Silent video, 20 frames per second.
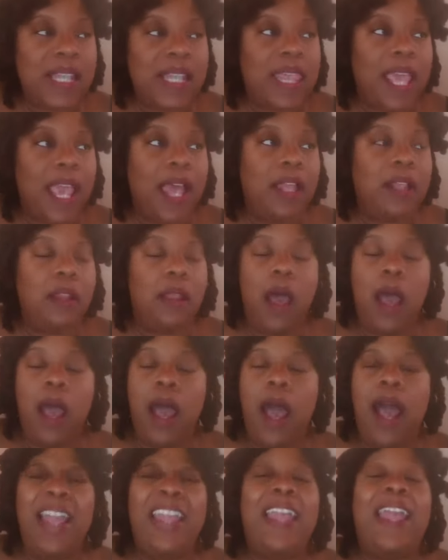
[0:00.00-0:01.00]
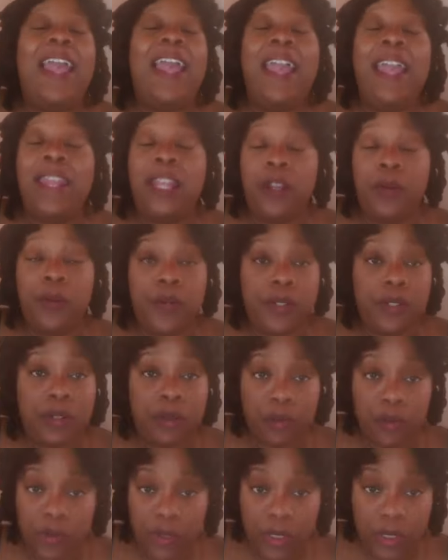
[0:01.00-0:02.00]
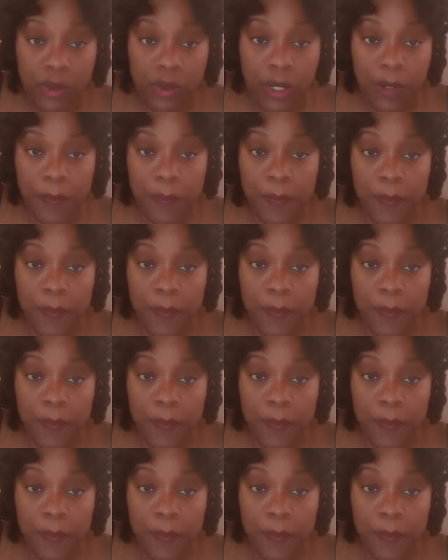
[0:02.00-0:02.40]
that I hated going to the grocery store.